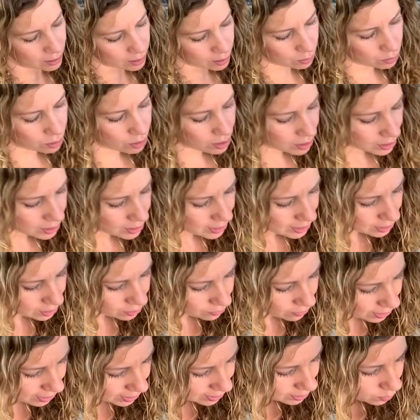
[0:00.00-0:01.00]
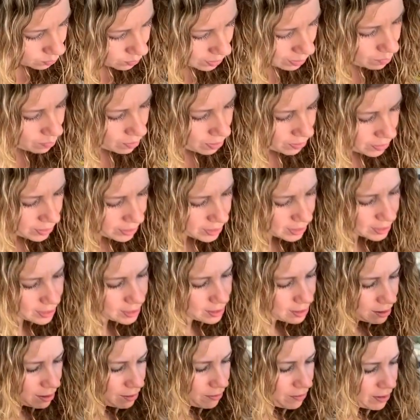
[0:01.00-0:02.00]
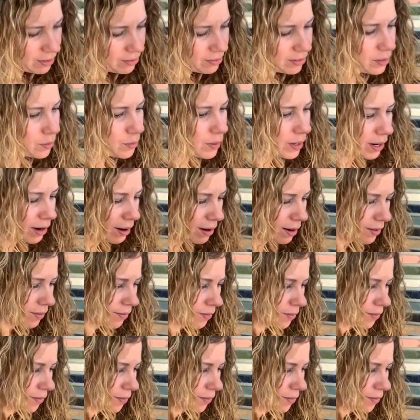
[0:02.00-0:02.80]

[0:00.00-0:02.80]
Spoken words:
so just a nice rag to wipe all the dust off everywhere.